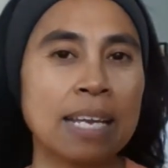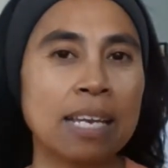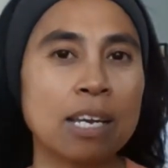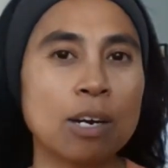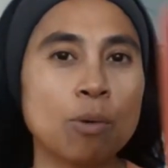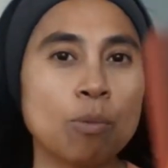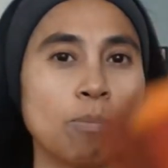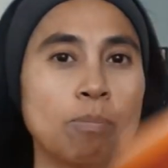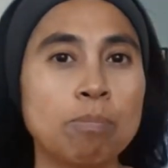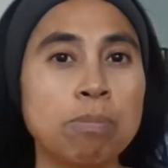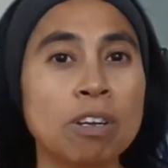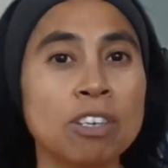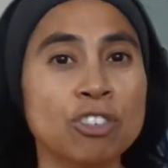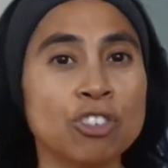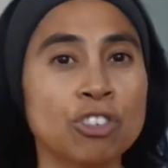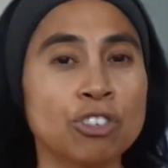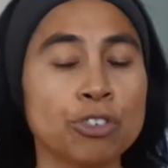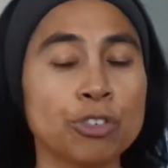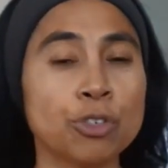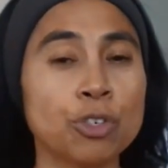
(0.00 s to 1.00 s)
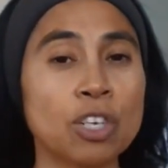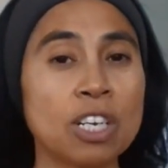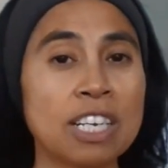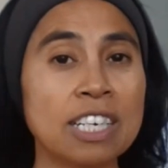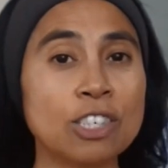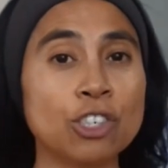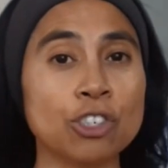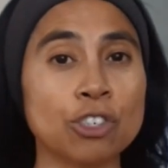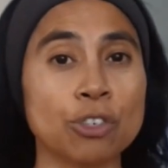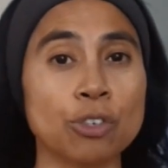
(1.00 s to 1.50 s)
Now, blood
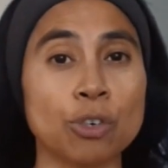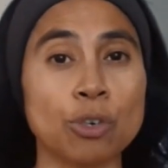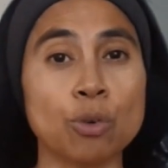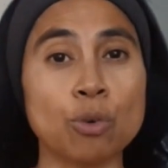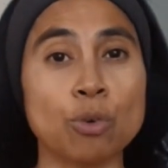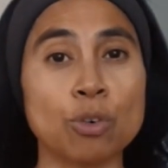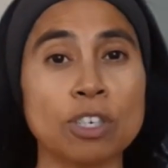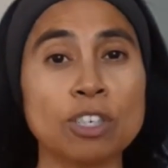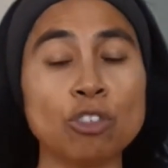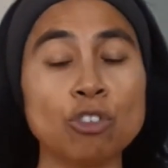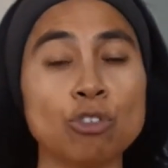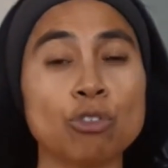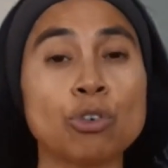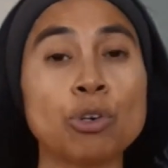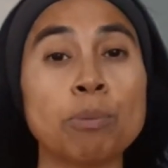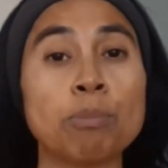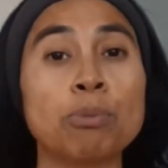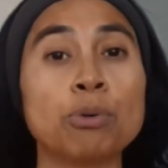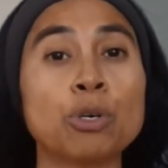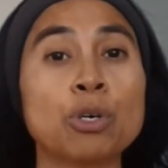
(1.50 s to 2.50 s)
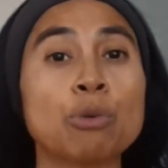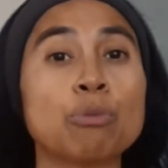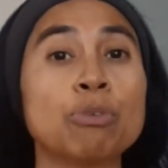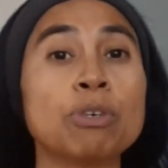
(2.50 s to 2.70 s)
circulation, according to her book,